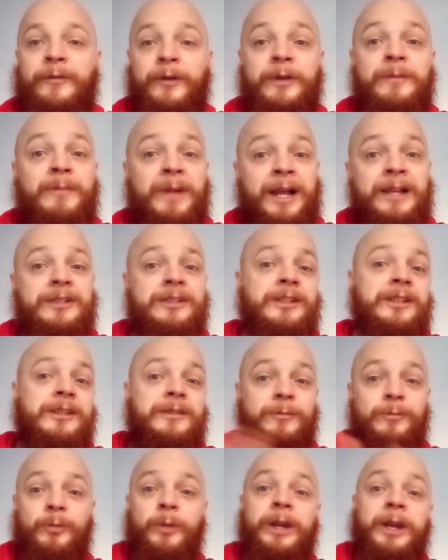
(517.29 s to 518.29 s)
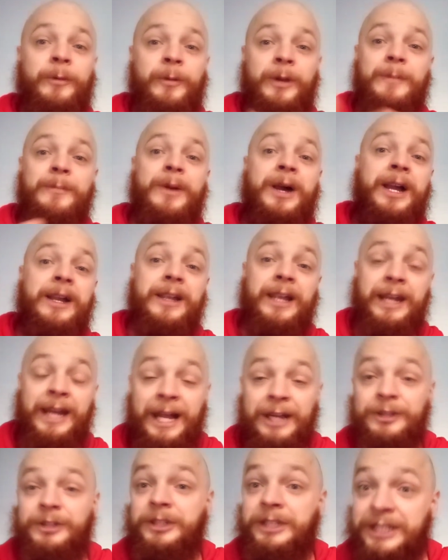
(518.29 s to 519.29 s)
match when I went back and
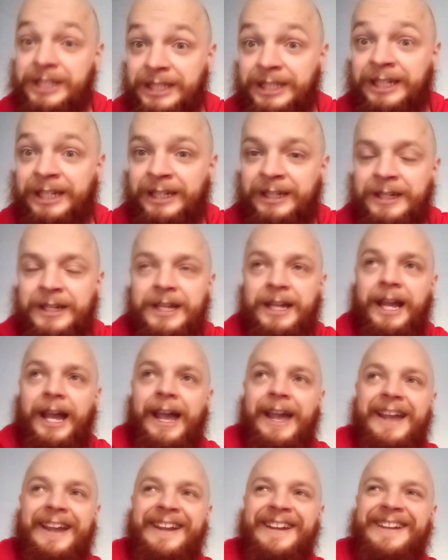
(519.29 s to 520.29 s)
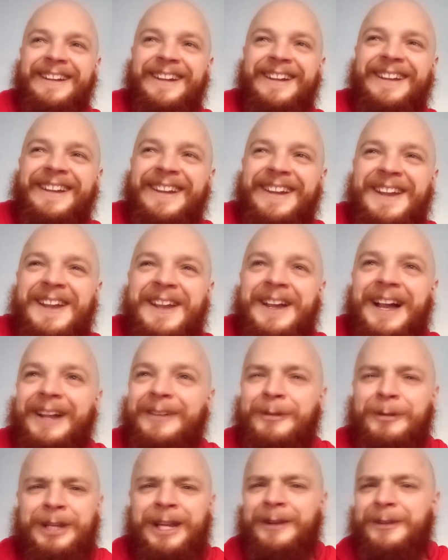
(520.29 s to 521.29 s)
actually seen it. I
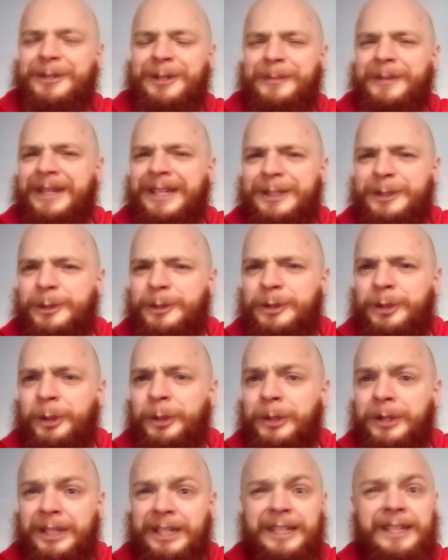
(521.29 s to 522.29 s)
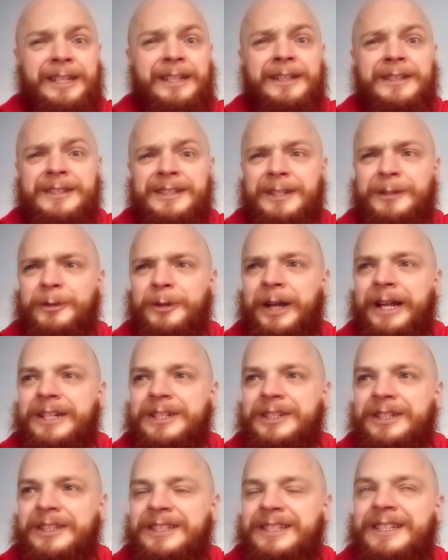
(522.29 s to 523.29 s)
think it took me like 2-3 years to go
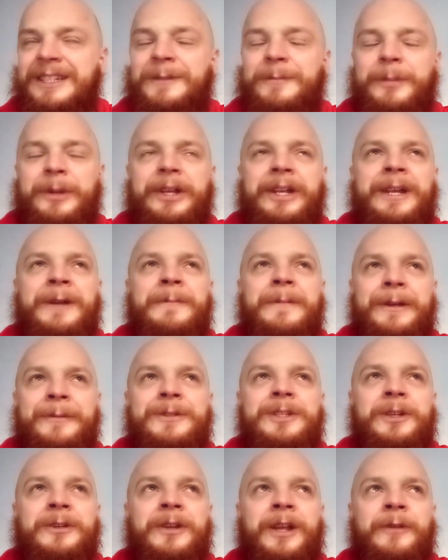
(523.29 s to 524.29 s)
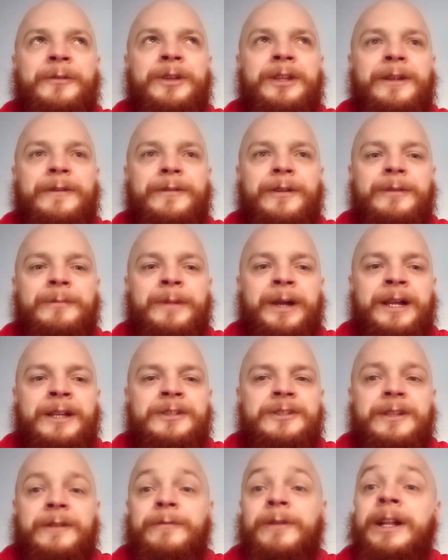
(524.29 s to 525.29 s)
actually see it, but it was a really fun
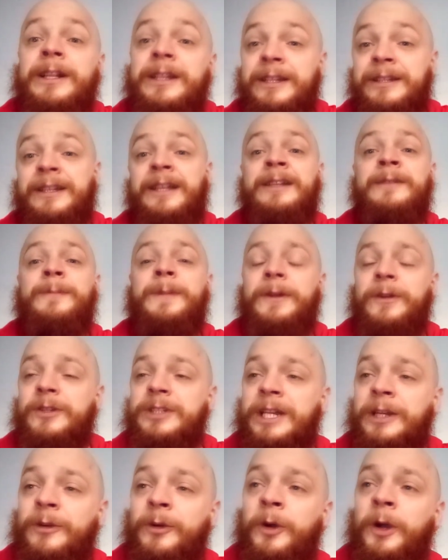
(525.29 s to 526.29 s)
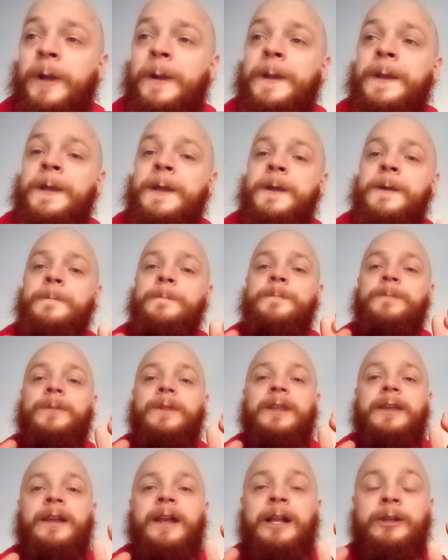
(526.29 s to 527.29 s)
match. In fact, it did, because I don't
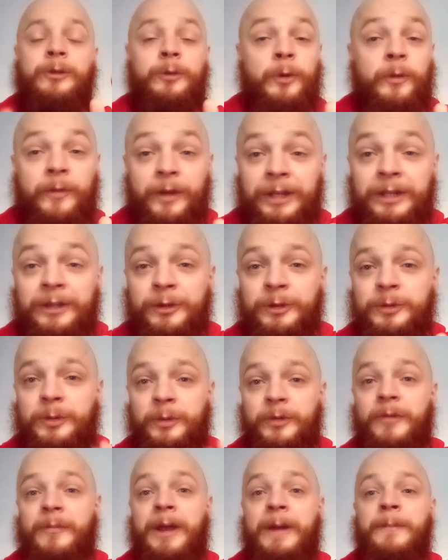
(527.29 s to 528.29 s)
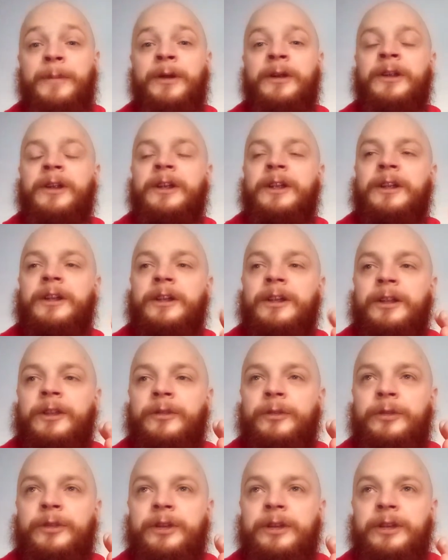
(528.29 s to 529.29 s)
know if any of you will remember,
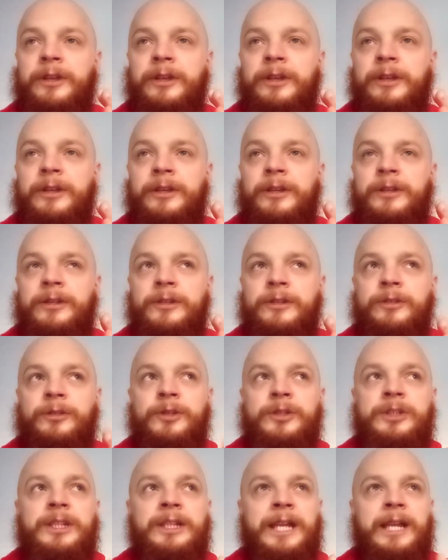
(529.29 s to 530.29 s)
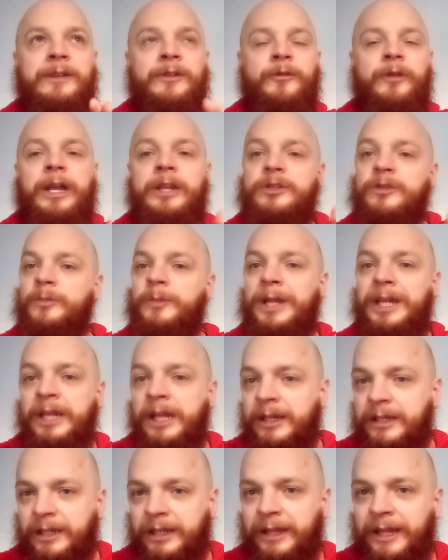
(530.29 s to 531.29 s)
the used to get the WrestleMania
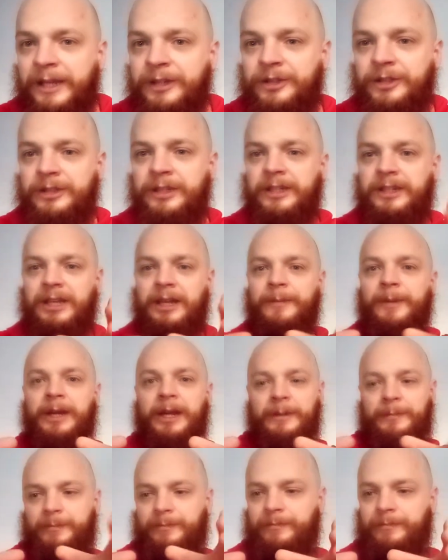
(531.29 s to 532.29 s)
collection that came in a